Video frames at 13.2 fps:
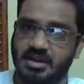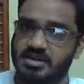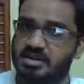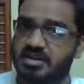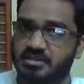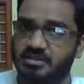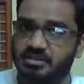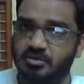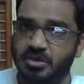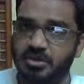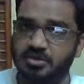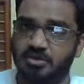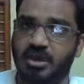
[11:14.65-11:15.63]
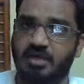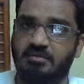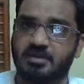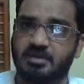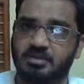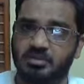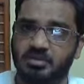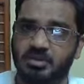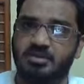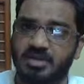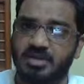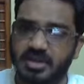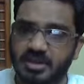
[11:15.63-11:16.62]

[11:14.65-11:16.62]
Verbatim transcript: and that is going to happen sooner or